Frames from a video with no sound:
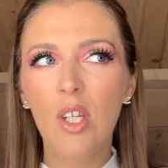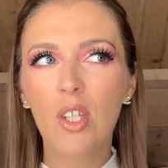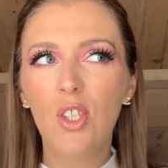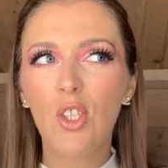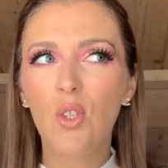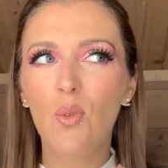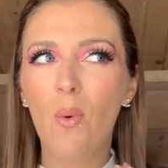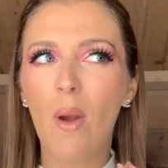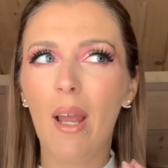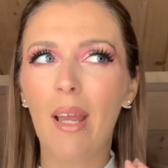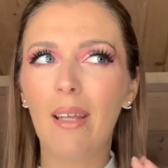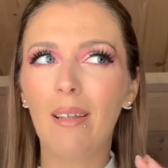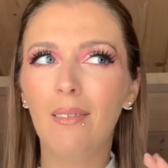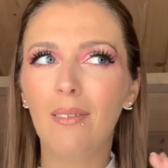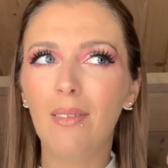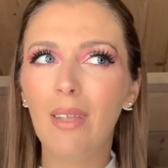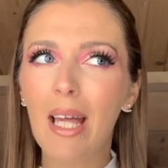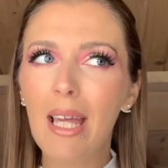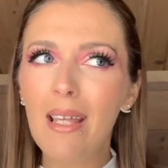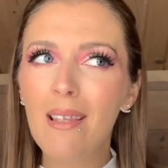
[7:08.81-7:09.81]
Do I
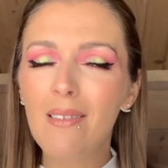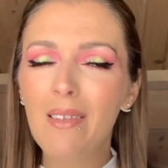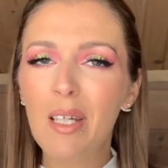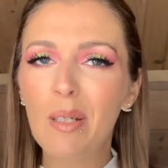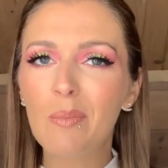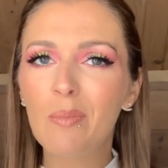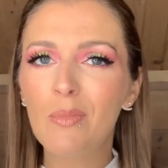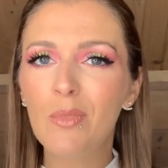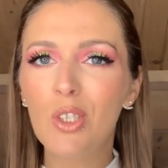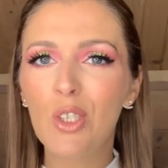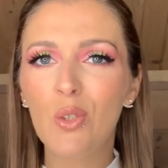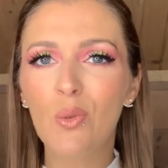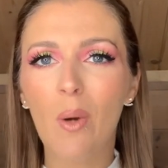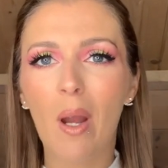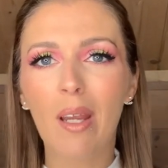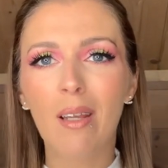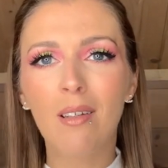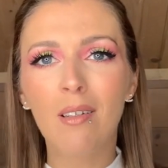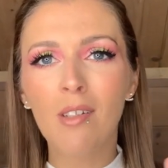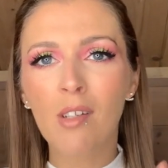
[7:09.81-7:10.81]
like them? Do
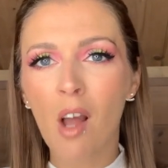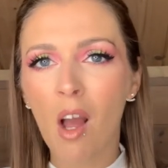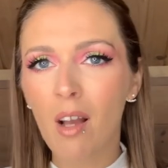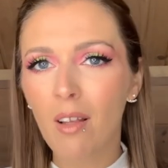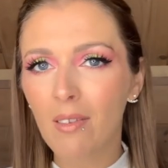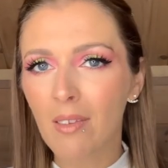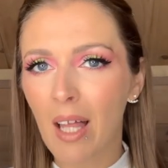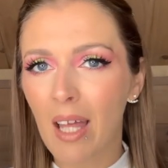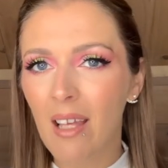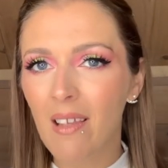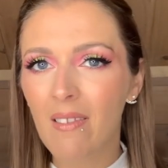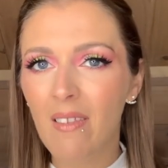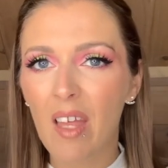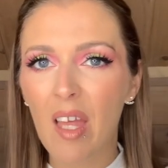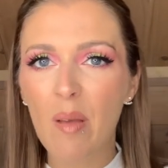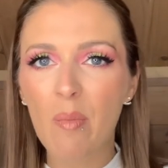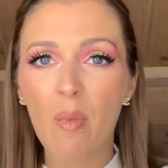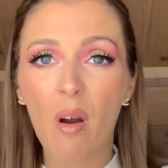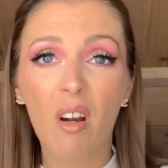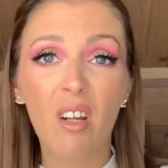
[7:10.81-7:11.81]
I not like
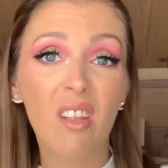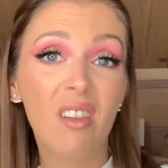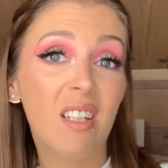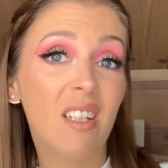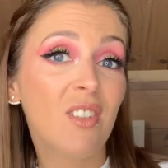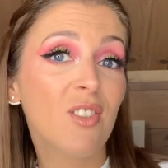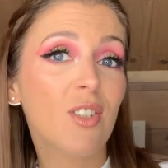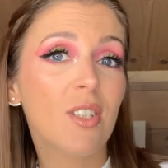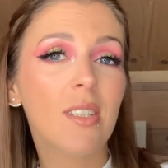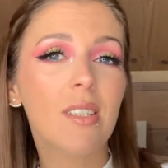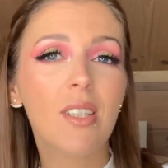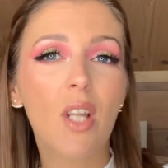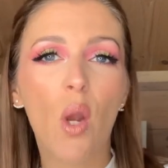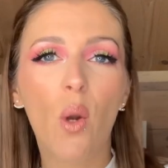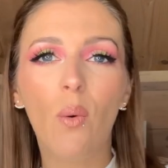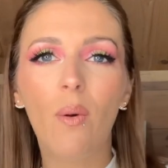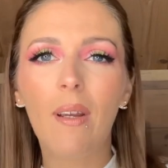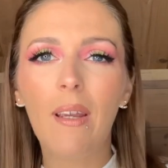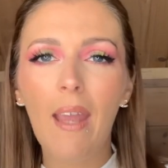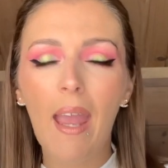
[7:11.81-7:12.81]
them? Are they just
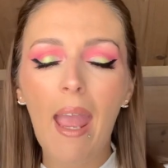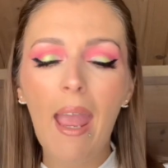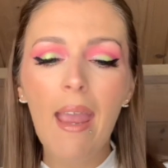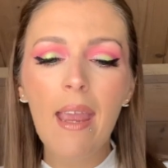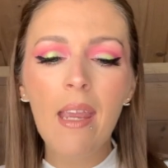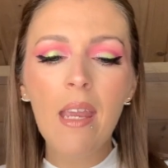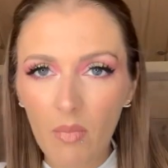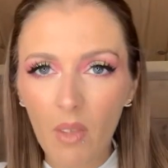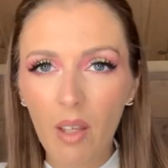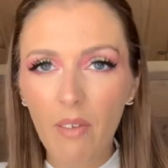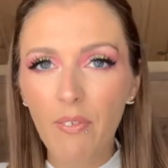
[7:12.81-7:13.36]
okay?